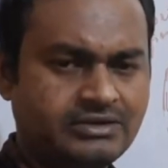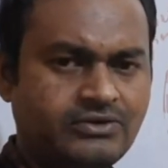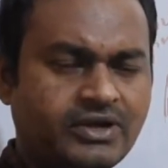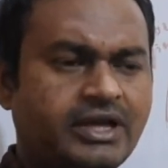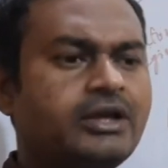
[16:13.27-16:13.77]

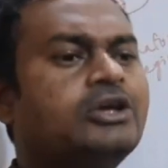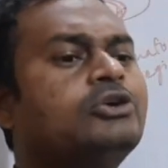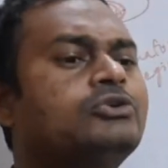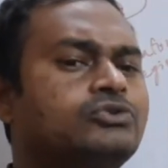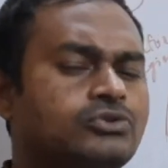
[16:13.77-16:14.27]
Okay,
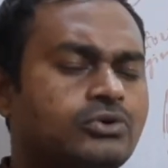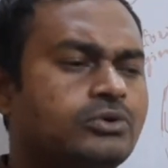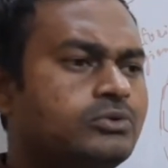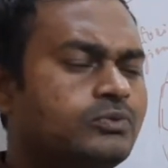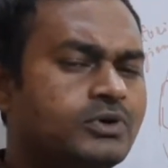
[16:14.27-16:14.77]

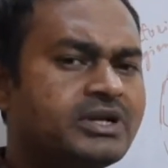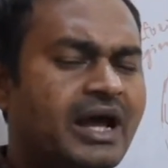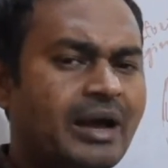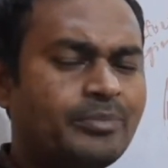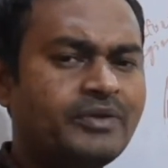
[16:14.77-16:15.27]
so what
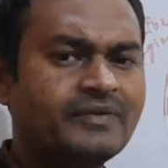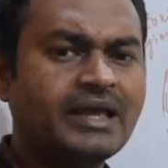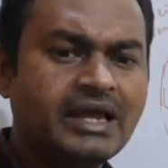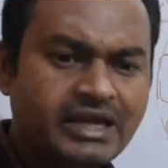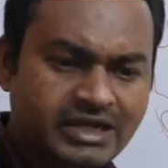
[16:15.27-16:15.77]
happens?
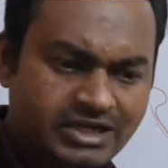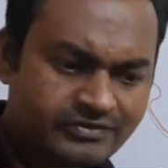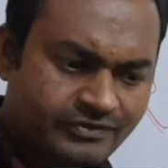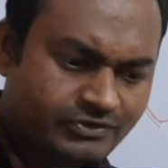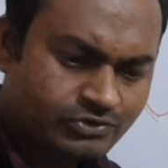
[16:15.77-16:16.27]
It
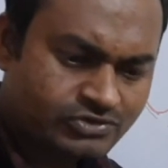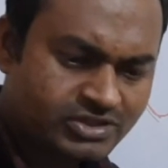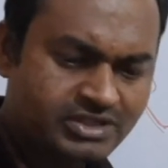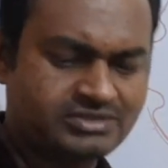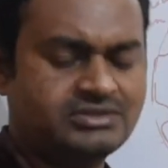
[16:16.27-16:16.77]

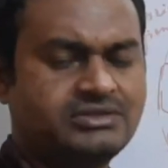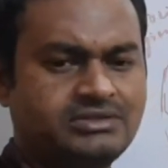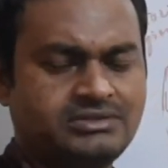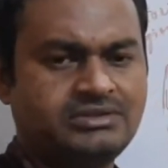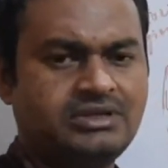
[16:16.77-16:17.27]
fuses
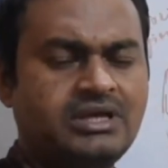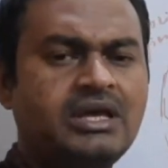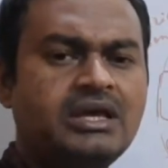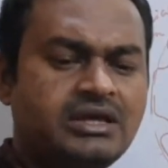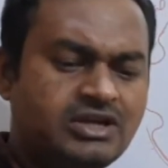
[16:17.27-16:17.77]

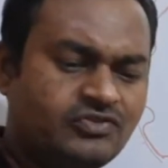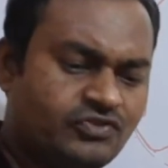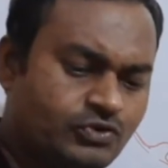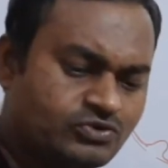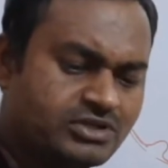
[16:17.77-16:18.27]

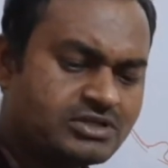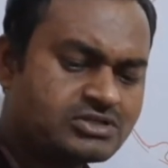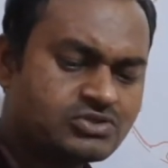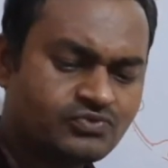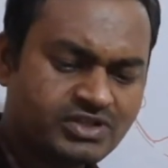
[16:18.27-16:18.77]

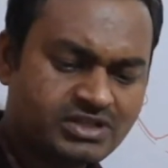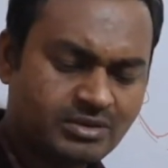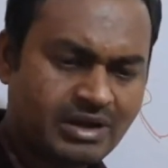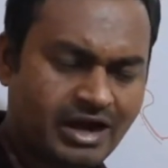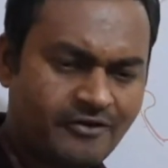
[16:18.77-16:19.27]
with
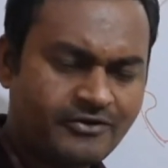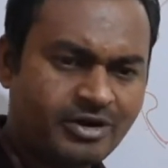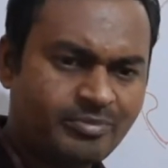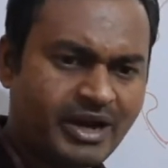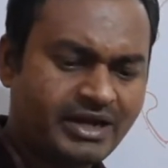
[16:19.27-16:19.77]
the, after
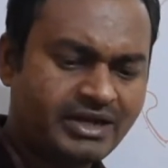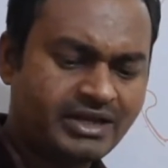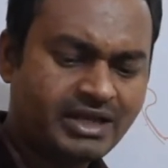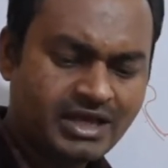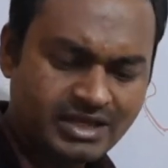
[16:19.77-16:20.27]

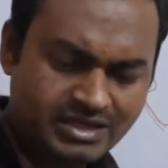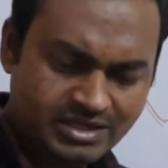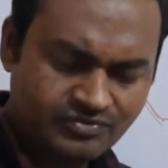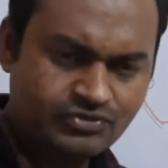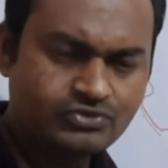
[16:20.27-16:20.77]
binding,
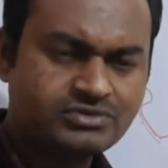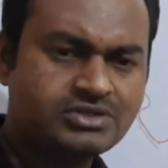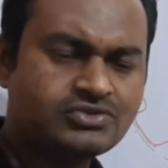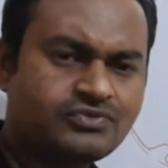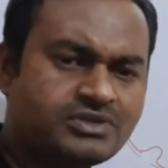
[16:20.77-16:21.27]
it
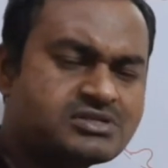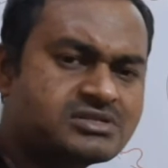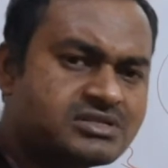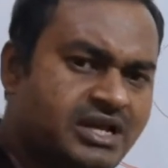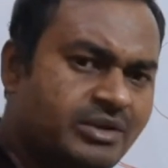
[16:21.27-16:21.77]
fuses with the
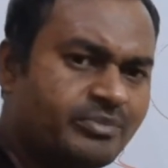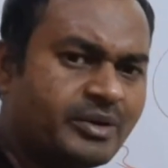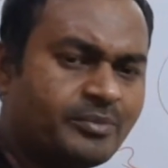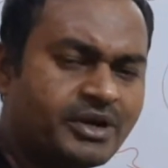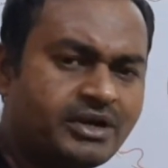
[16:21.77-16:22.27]
cell
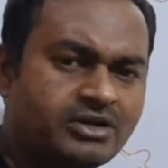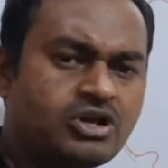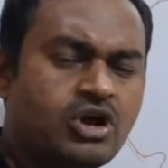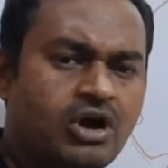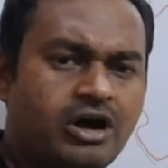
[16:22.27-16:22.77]
membrane
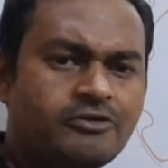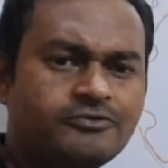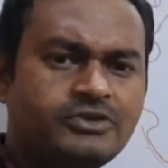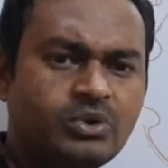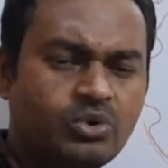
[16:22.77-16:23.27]

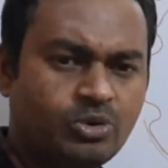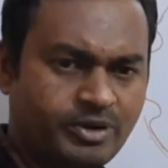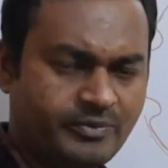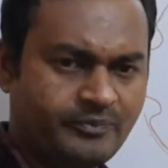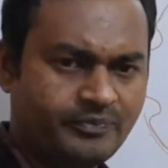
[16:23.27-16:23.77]
of the
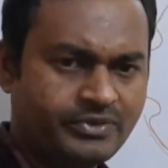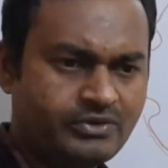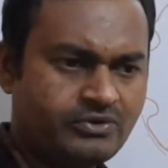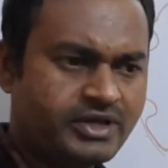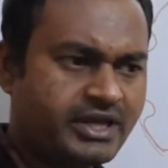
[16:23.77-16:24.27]
ovum.
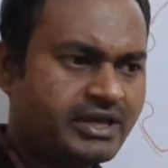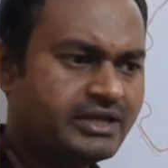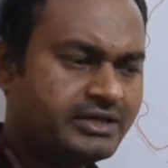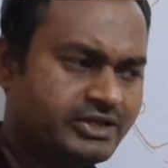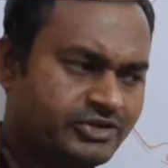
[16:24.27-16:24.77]

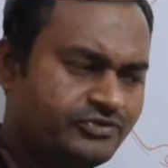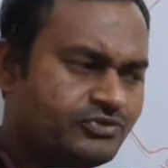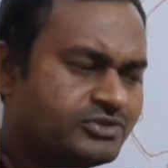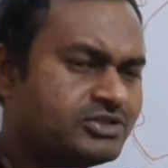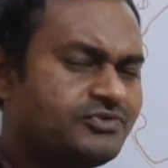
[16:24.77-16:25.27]
Okay, it
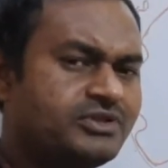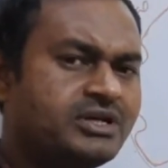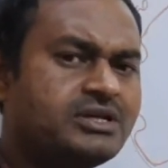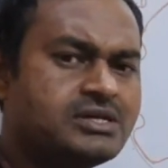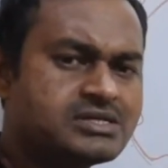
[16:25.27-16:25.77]
fuses with
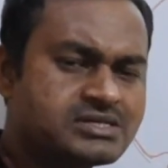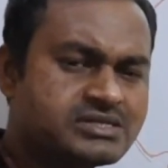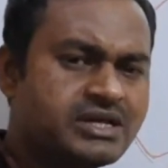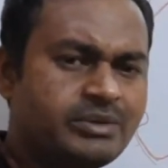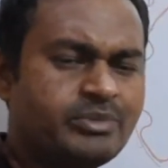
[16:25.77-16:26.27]
the
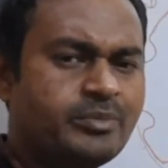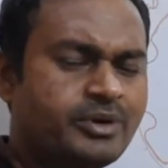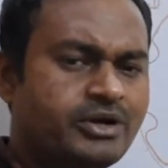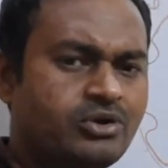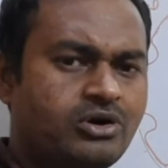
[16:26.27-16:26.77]
cell
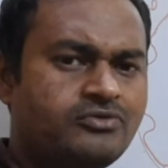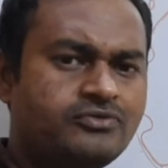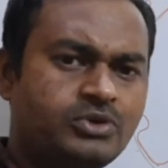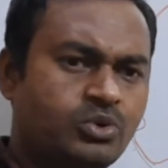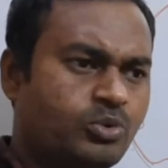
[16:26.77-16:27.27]
membrane
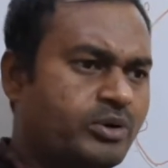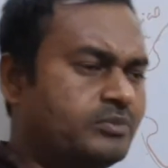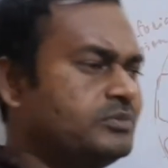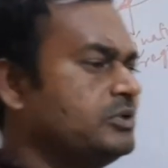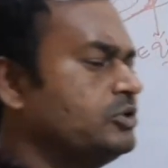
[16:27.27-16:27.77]
of the ovum.
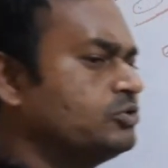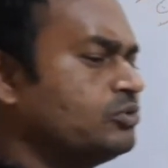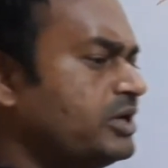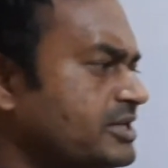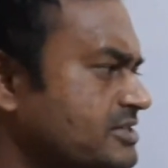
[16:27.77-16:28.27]
So
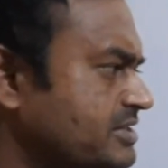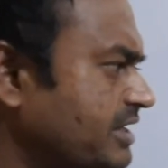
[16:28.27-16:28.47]
let us